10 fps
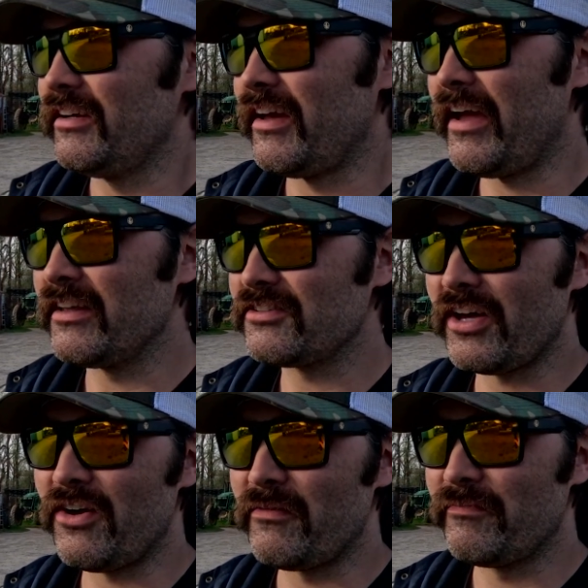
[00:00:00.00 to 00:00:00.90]
And
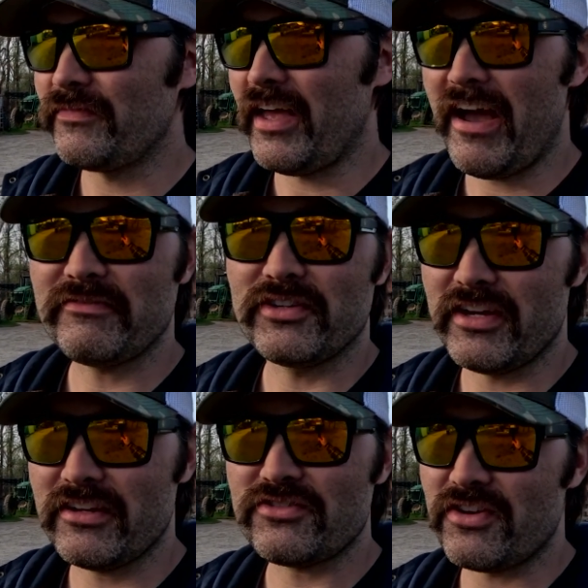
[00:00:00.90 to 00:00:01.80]
so after
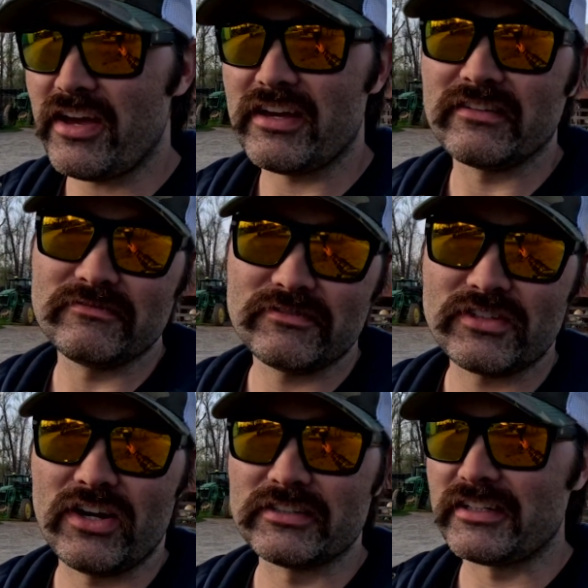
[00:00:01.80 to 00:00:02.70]
yesterday,
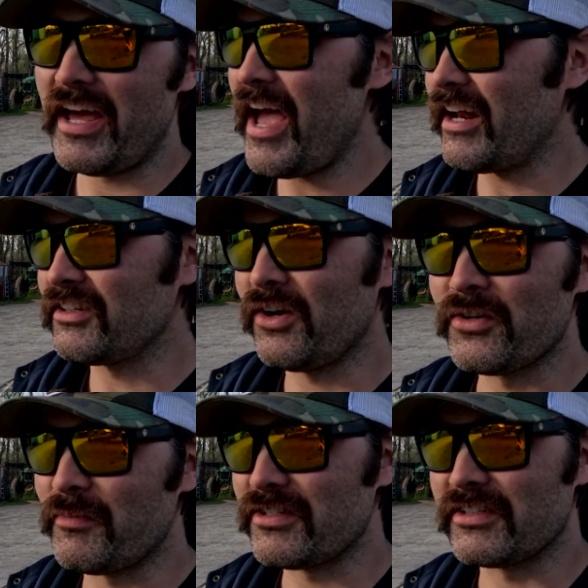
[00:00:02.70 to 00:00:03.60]
talking to dad, I
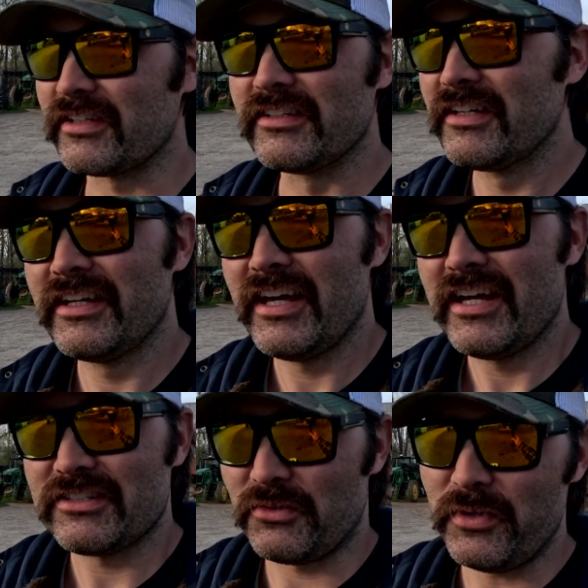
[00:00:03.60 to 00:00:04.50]
told him, I said,
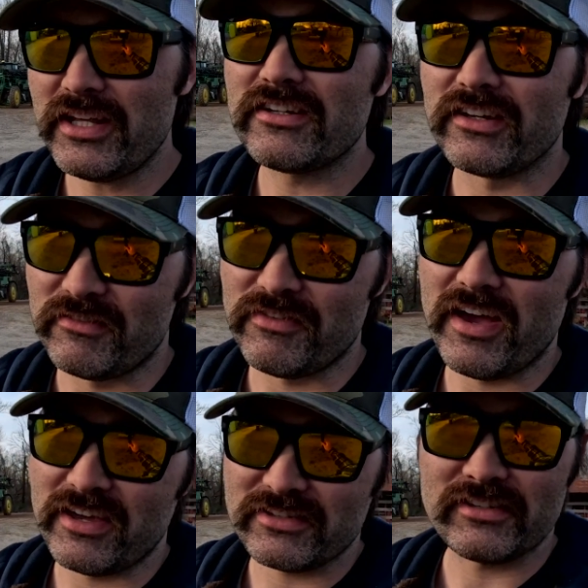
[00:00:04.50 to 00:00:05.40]
so we need to
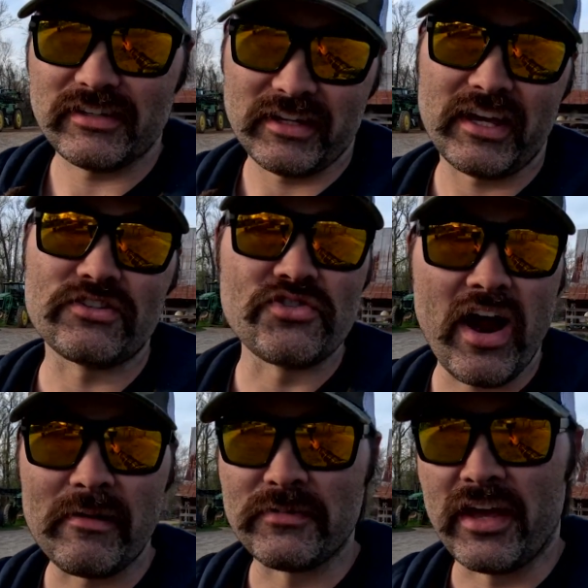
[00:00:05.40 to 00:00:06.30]
invest in a
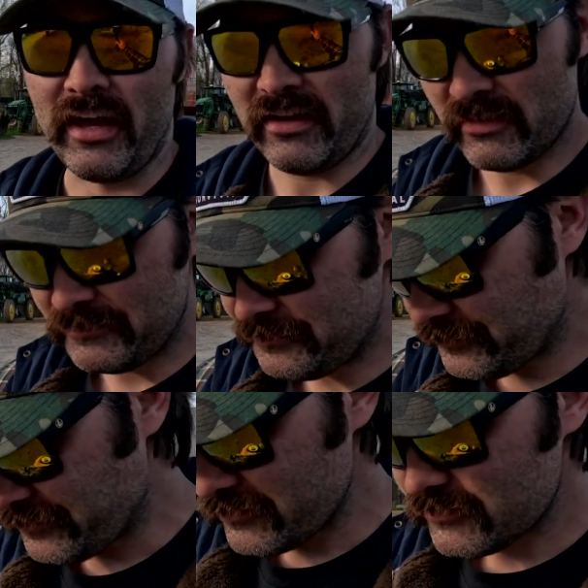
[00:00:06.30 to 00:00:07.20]
drop deck
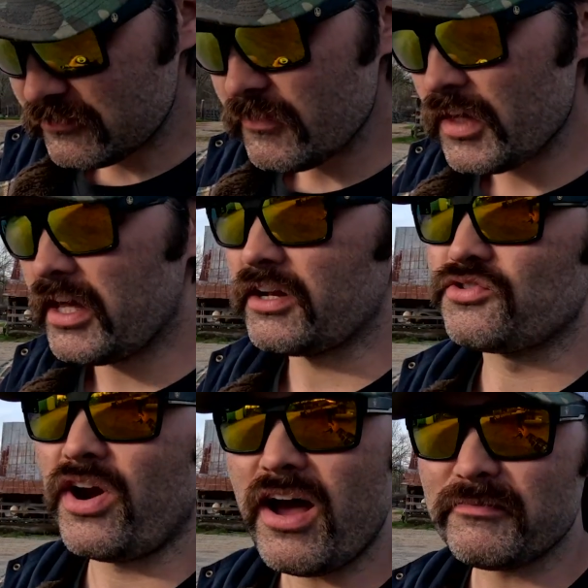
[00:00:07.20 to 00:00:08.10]
and a
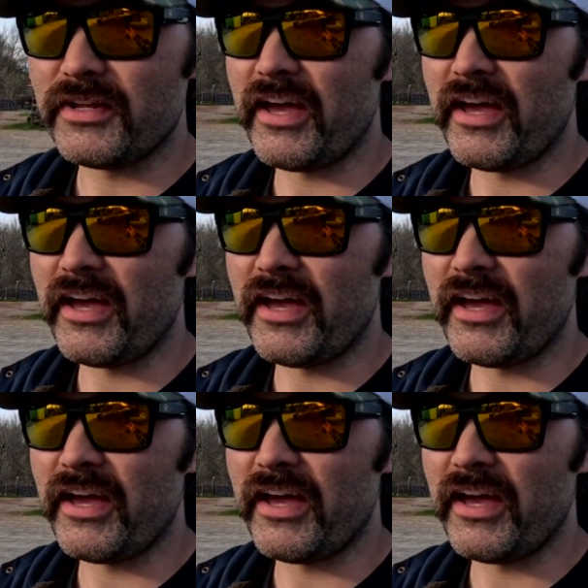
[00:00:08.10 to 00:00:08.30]
drop